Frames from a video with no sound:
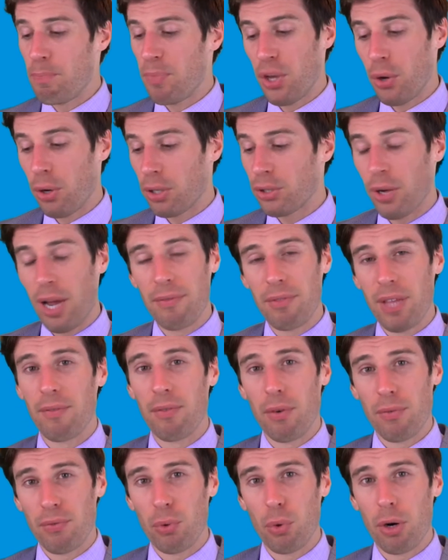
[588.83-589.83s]
You also have to
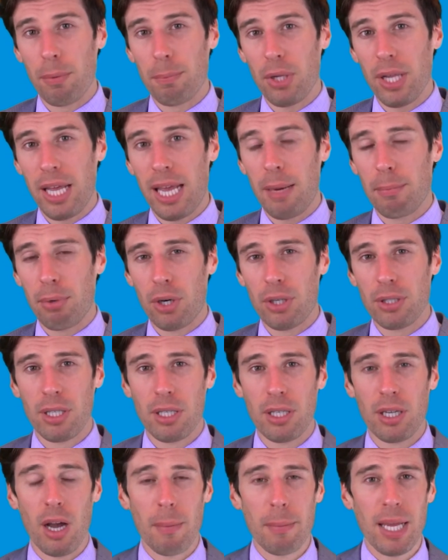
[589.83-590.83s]
have a floor plan
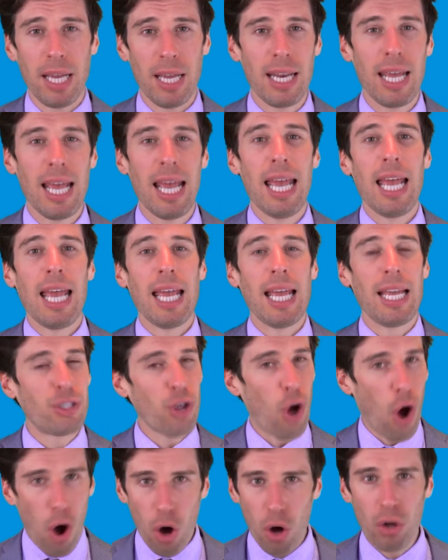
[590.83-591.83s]
person come in.
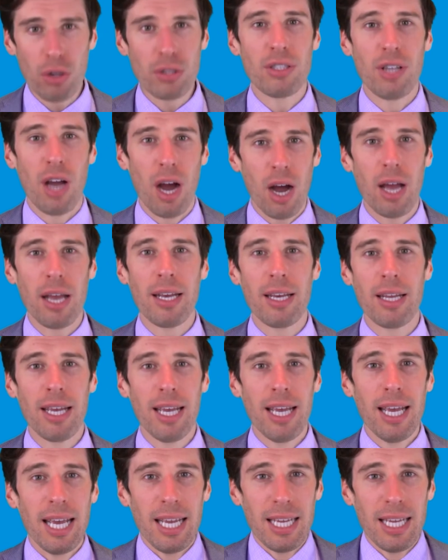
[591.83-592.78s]
It's all done